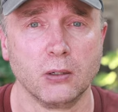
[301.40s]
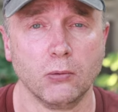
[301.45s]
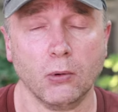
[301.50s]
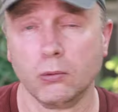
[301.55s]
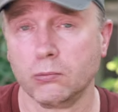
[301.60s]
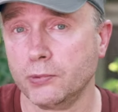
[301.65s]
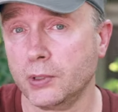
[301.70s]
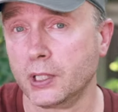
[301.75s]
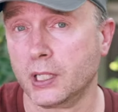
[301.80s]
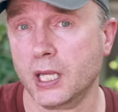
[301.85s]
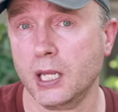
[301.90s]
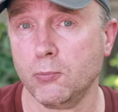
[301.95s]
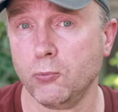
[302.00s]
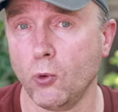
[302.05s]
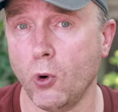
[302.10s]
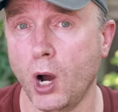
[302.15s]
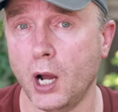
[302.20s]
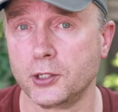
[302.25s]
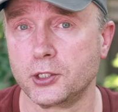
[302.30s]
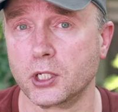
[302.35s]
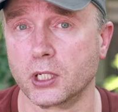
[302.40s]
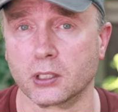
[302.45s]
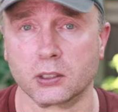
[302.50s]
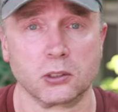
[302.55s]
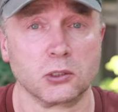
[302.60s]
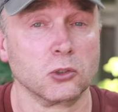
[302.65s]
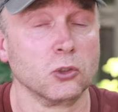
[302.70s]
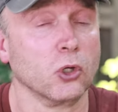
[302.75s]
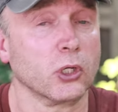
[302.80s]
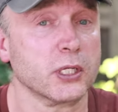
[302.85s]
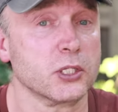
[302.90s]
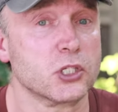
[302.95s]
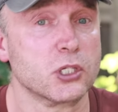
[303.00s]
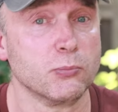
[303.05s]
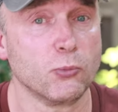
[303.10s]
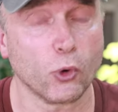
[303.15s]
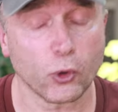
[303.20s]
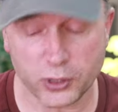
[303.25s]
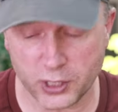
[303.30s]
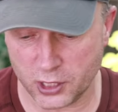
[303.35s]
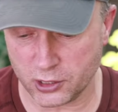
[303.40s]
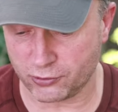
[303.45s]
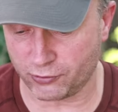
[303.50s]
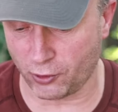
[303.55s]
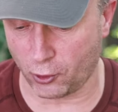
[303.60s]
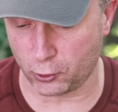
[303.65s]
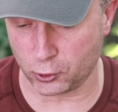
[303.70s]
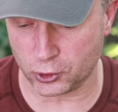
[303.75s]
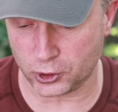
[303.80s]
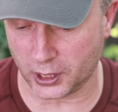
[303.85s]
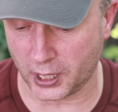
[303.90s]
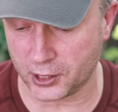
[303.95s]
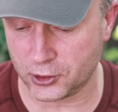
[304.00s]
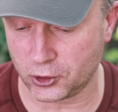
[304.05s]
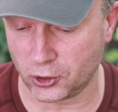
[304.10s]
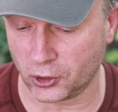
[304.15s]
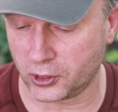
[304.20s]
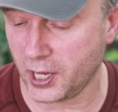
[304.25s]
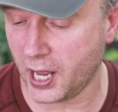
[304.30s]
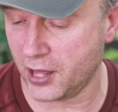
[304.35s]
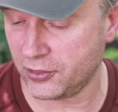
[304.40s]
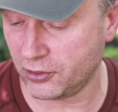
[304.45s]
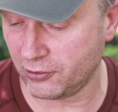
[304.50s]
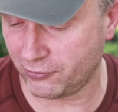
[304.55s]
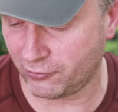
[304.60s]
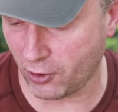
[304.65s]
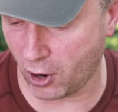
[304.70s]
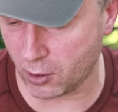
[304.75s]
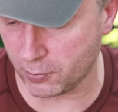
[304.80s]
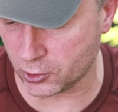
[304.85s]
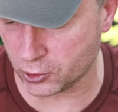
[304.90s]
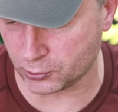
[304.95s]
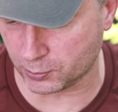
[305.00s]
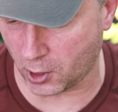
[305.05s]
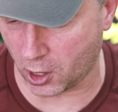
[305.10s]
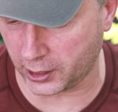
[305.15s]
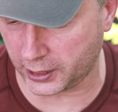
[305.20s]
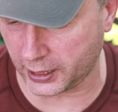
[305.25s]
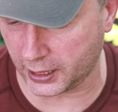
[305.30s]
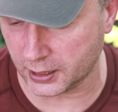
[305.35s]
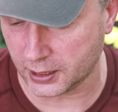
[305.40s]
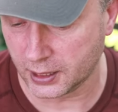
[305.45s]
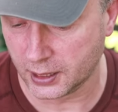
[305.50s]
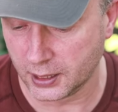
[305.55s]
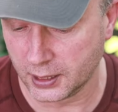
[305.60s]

well, then keep watching. Look at some more of these photos that I took at the farmer's market.